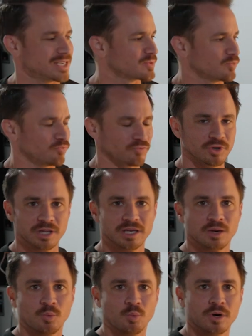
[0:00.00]
This
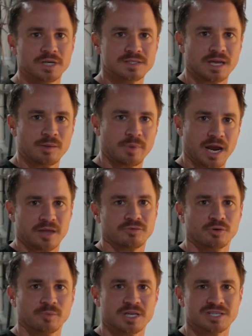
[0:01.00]
really was a
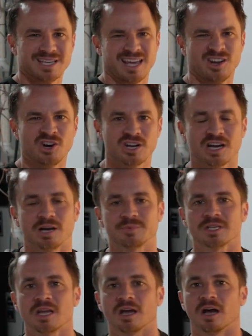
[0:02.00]
bathroom that just had
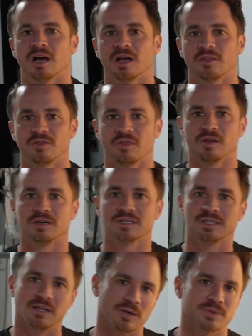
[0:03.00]
hookups. The
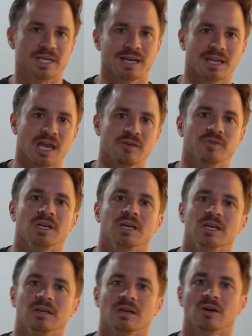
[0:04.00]
ceiling was kind of caving
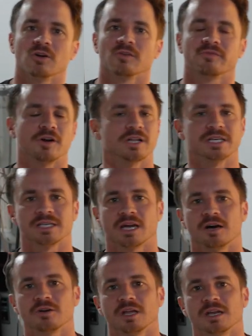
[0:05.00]
in or falling
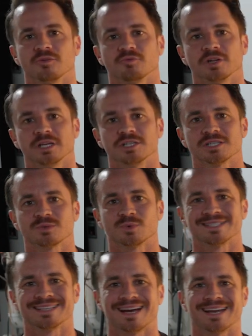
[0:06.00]
down, and it really just
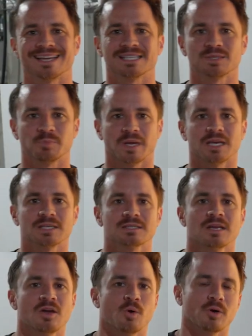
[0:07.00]
was not a
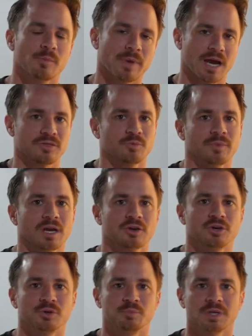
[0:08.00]
space or a bathroom that
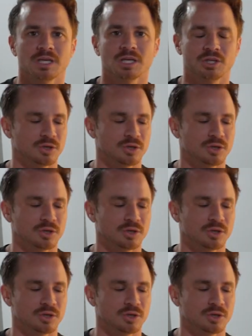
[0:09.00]
could be